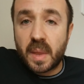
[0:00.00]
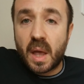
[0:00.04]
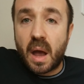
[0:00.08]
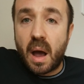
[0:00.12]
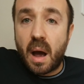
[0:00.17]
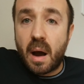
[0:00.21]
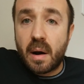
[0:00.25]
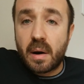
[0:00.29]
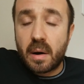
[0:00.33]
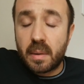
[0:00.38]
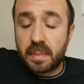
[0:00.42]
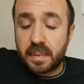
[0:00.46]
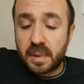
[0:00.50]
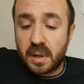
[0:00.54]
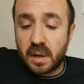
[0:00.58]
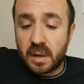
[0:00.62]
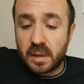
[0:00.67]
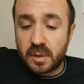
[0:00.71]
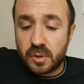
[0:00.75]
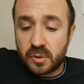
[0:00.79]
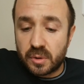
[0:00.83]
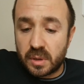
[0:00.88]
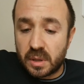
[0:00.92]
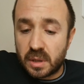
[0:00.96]
Arab
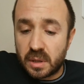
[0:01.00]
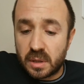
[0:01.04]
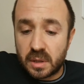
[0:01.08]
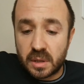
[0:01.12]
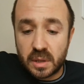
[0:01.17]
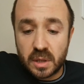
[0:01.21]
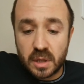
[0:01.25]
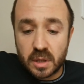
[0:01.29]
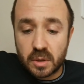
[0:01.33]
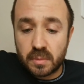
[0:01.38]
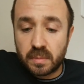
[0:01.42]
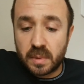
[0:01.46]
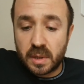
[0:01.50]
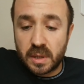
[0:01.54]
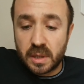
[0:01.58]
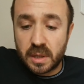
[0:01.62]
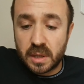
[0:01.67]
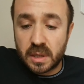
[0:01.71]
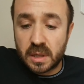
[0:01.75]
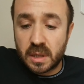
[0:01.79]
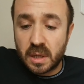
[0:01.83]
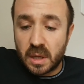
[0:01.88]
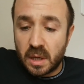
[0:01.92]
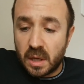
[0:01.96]
countries, this one
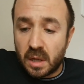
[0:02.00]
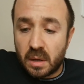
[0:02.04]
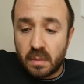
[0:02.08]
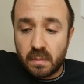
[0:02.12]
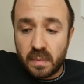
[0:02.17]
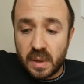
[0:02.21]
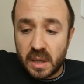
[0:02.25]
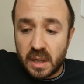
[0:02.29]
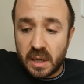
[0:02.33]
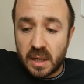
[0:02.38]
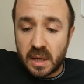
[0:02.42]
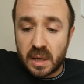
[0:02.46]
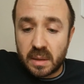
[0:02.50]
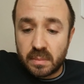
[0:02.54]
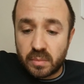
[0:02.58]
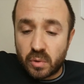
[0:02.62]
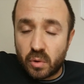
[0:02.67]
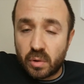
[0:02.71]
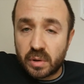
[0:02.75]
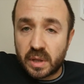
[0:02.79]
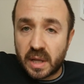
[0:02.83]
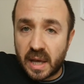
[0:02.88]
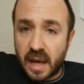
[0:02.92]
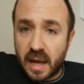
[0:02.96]
is being
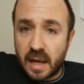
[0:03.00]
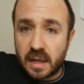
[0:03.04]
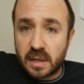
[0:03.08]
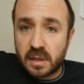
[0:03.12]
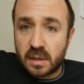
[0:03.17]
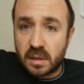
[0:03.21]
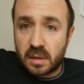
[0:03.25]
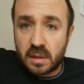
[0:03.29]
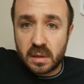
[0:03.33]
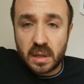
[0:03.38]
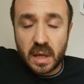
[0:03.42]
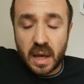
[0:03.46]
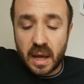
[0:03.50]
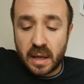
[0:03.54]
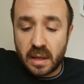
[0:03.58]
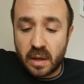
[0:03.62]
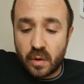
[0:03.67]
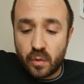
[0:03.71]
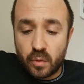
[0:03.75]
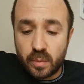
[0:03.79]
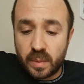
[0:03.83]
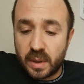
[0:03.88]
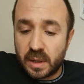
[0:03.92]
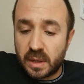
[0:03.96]
broadcasted and
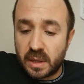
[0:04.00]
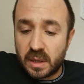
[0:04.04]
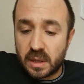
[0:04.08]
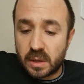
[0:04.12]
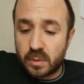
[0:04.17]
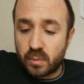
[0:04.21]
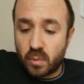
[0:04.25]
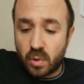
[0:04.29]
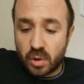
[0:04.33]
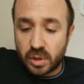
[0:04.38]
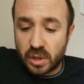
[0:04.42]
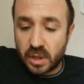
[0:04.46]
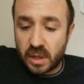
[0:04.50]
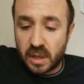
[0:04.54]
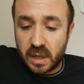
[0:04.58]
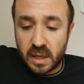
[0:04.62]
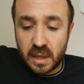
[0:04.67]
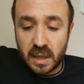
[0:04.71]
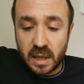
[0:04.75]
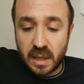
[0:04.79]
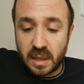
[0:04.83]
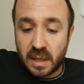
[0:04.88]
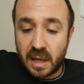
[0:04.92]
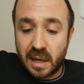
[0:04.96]
everybody is watching it
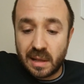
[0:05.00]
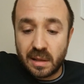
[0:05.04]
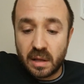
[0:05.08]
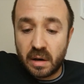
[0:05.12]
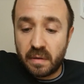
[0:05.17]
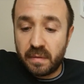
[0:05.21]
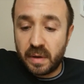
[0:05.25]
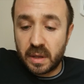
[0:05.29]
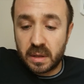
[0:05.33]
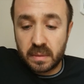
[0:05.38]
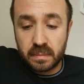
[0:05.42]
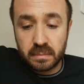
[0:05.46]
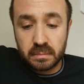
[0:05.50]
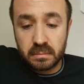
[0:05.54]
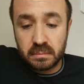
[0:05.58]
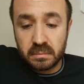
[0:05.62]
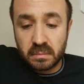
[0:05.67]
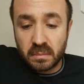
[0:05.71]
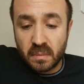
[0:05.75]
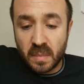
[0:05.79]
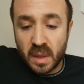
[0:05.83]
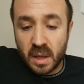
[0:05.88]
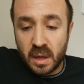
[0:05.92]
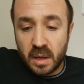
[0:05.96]
and they love it.
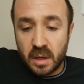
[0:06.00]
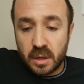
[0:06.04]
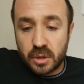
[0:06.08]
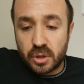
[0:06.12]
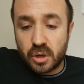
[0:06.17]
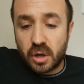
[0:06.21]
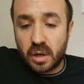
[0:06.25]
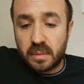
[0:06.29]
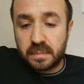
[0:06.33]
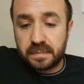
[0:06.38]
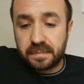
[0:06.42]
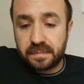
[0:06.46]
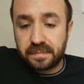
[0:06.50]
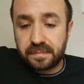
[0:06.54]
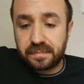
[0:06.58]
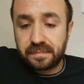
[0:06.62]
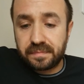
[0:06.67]
So,